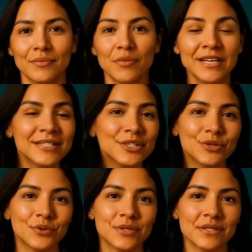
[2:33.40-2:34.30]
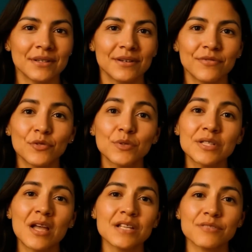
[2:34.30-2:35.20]
When to use.
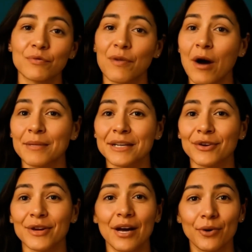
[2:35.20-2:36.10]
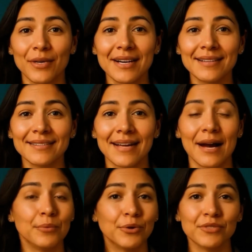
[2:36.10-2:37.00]
Fluid loss from vomiting or diarrhea,
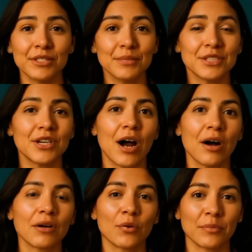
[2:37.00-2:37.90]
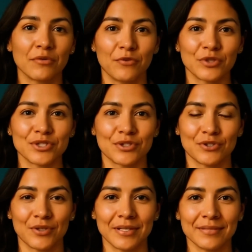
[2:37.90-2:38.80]
hypovolemic shock, or before
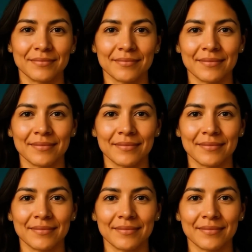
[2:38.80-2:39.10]
surgery.